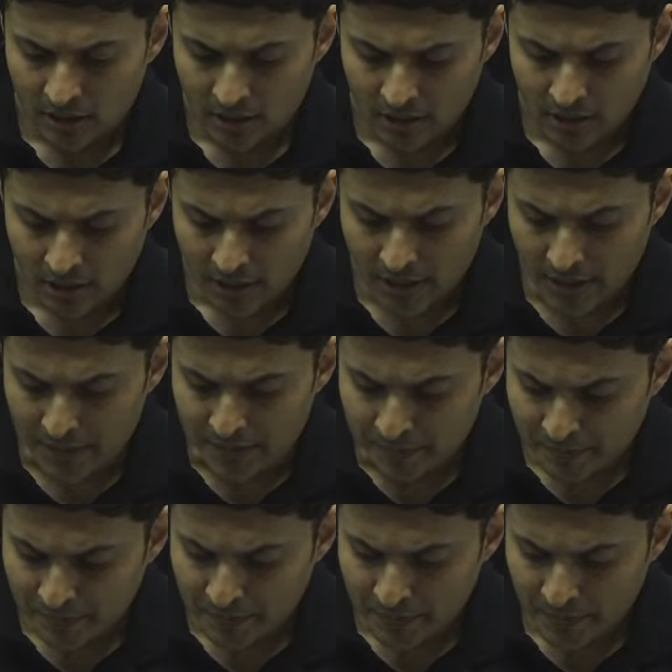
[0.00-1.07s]
Yeah.
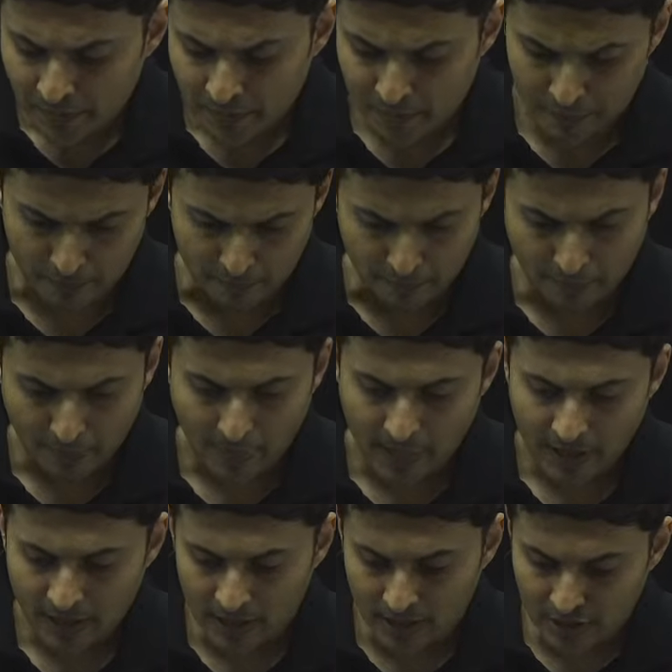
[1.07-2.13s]

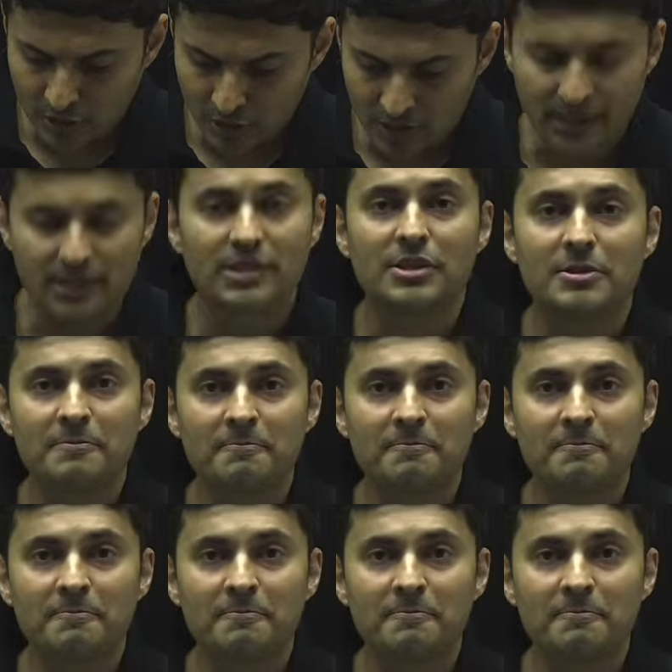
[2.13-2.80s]
Let's do this.